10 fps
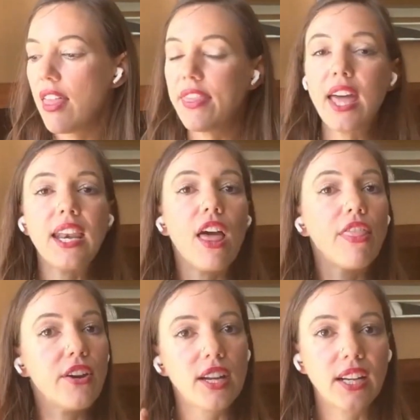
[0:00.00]
then
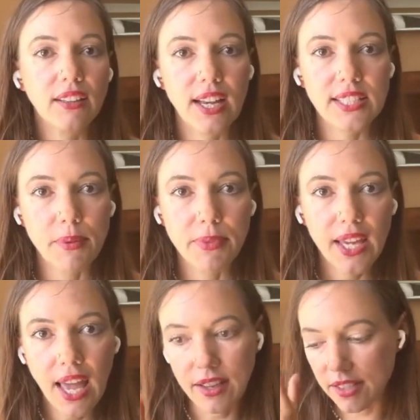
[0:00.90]
they're gonna like something
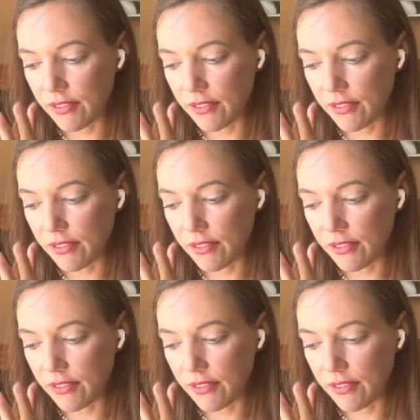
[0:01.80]
else.